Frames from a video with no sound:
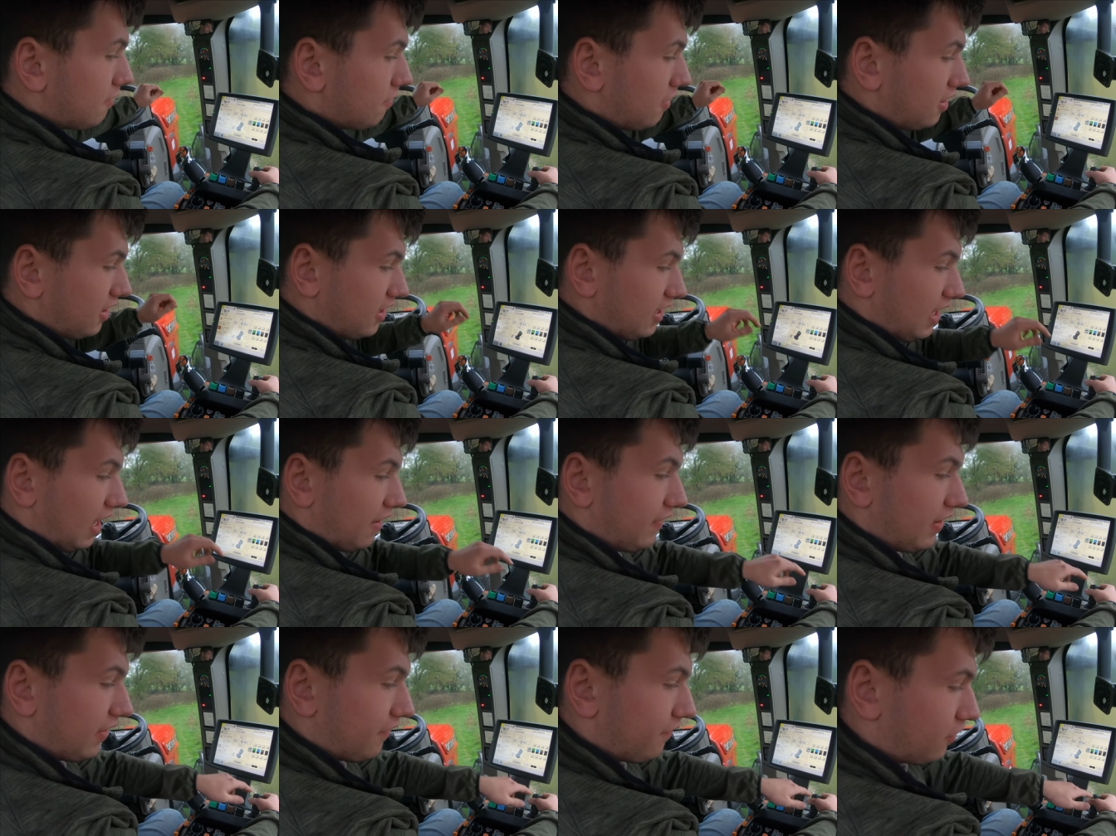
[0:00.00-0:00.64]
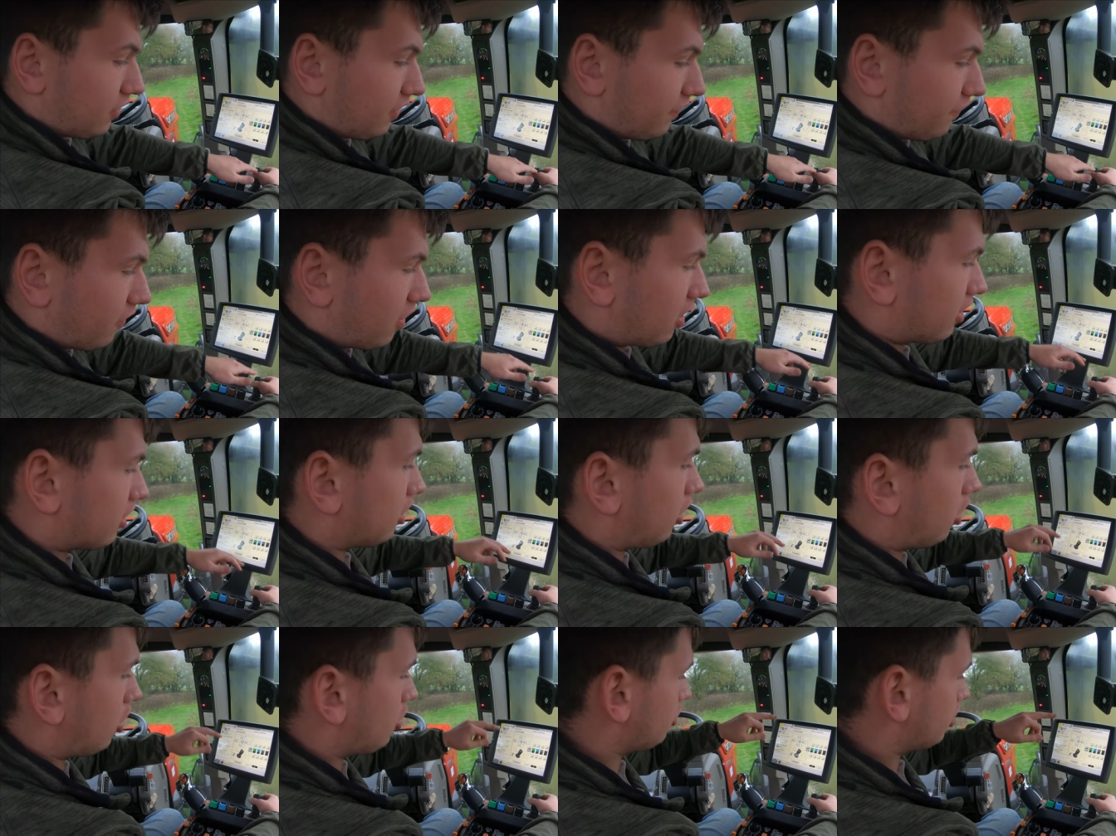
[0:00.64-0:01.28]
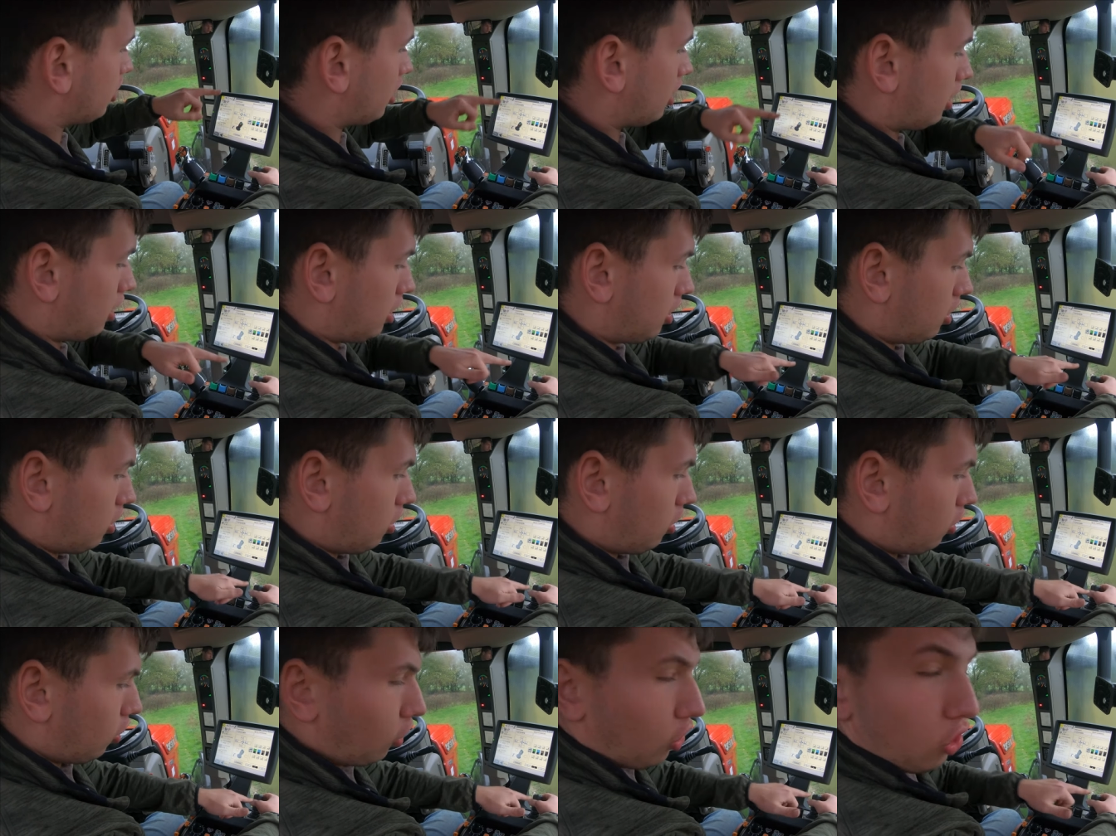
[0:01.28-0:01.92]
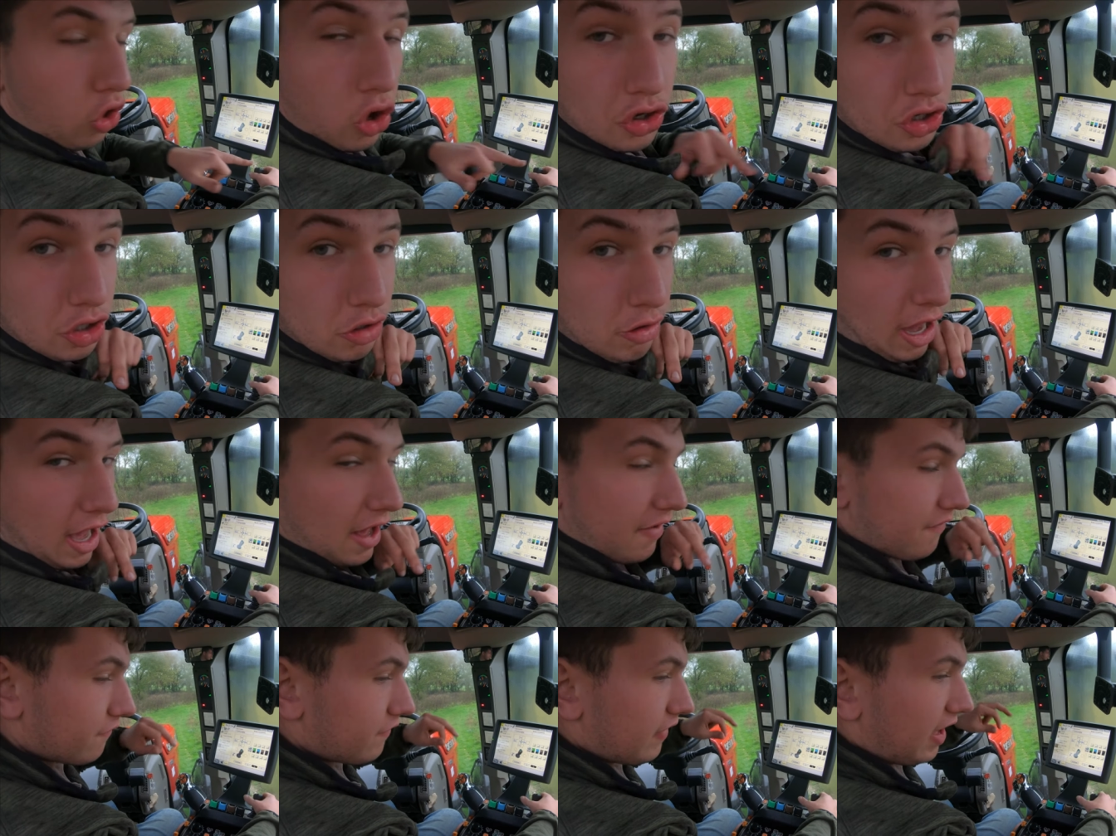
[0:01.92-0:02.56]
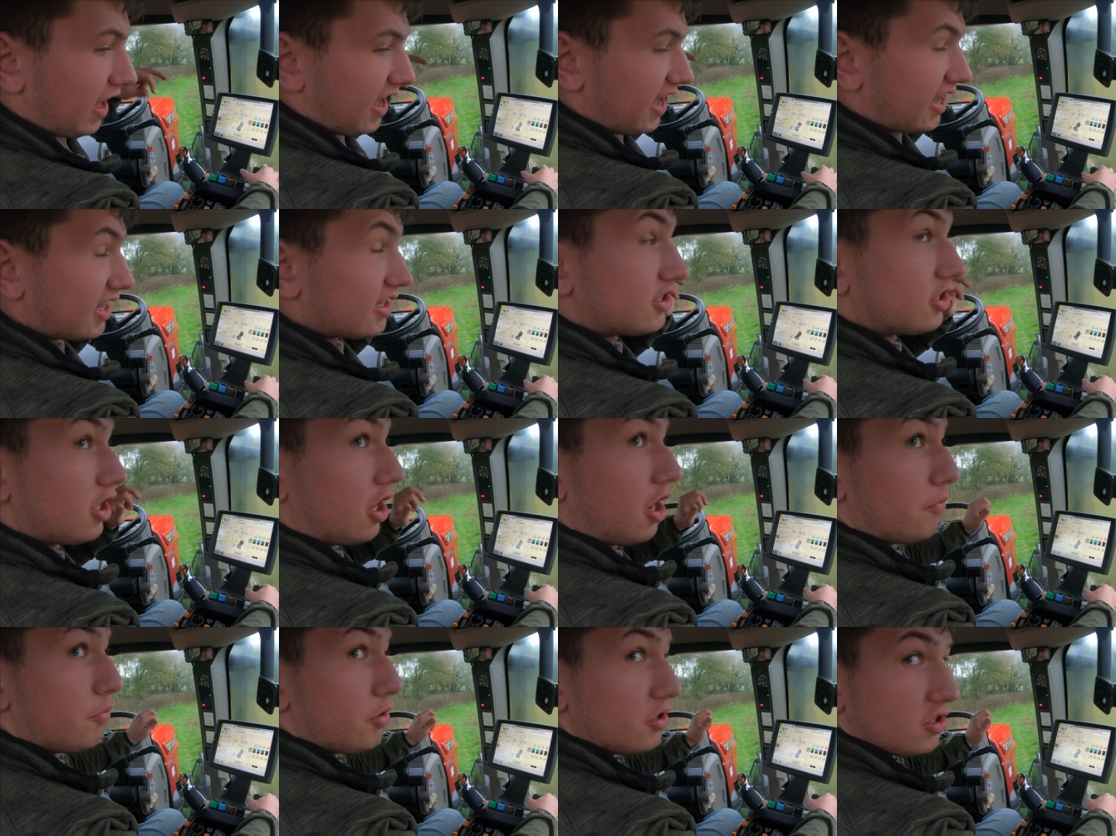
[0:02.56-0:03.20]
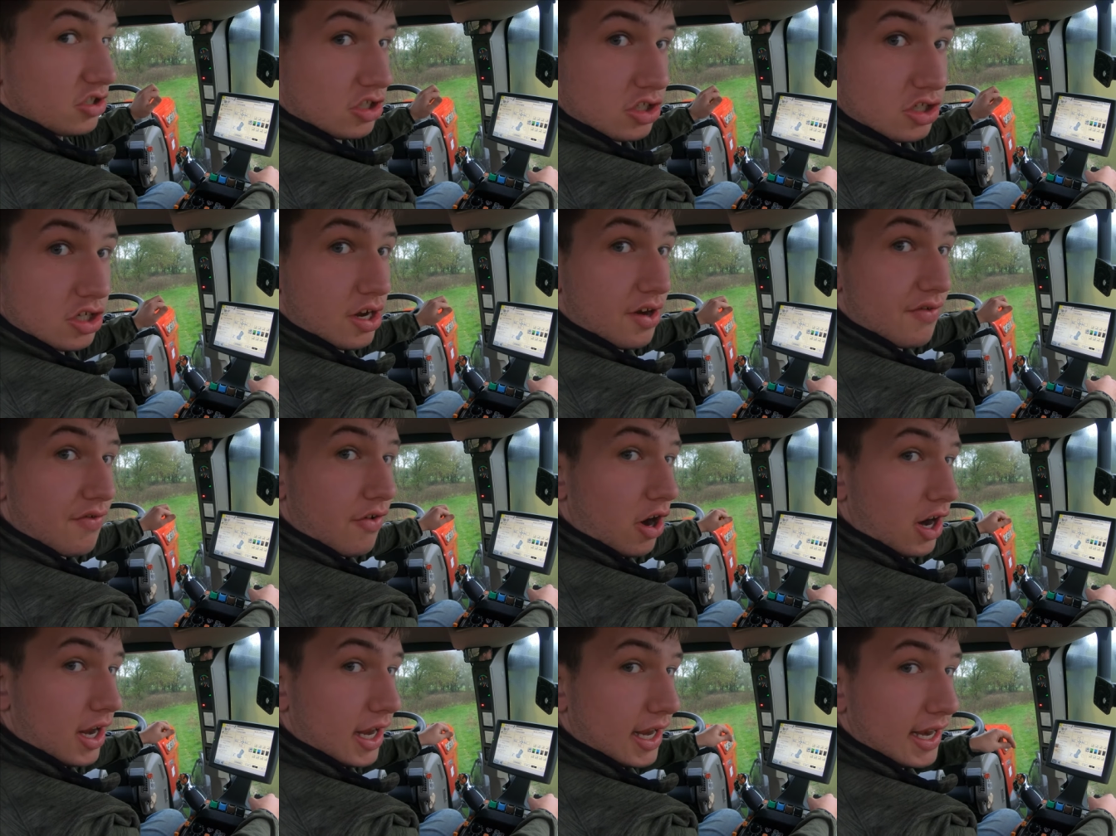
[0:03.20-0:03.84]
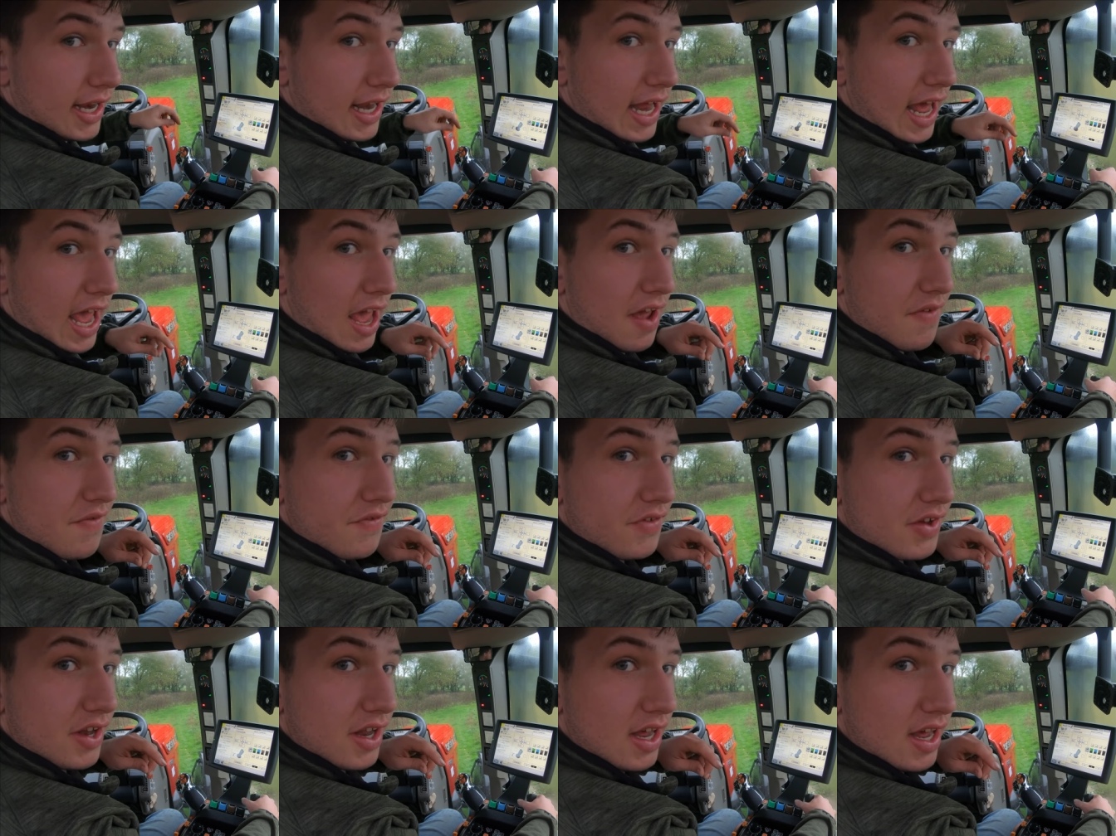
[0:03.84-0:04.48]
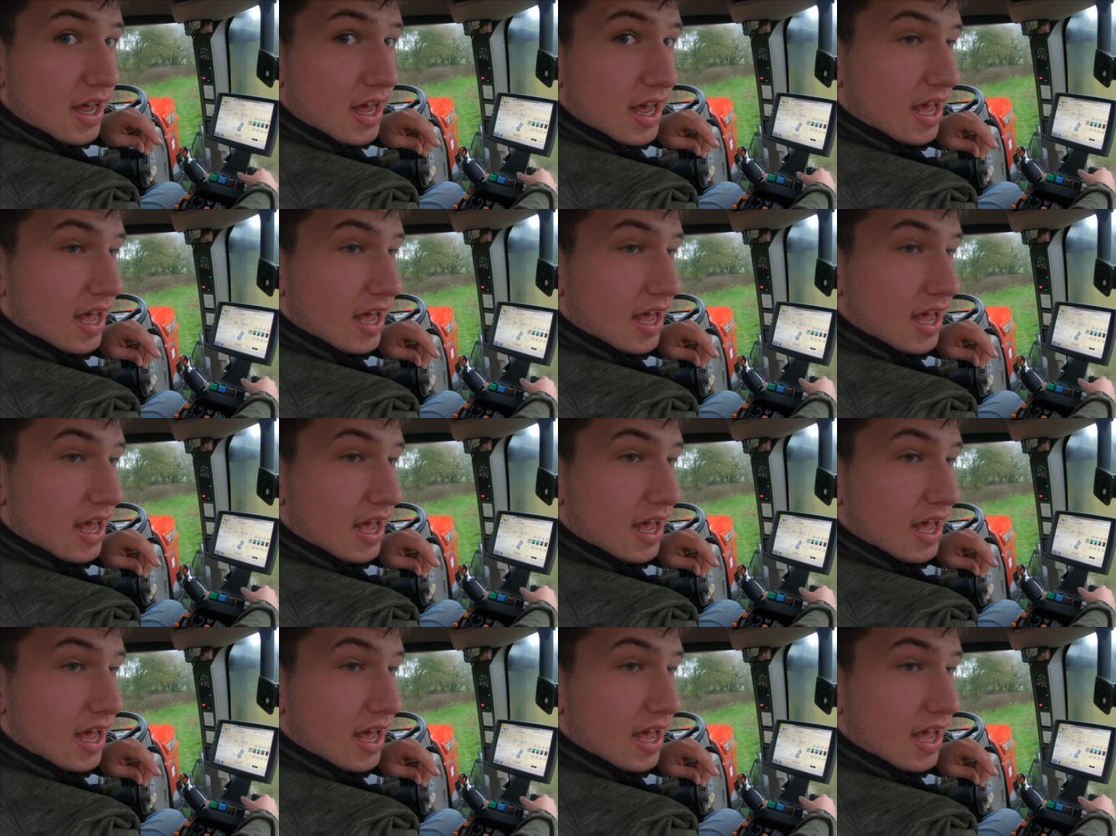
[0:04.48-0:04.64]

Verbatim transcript: You can have that for the front loader, or you have that, so I push it to the right and left,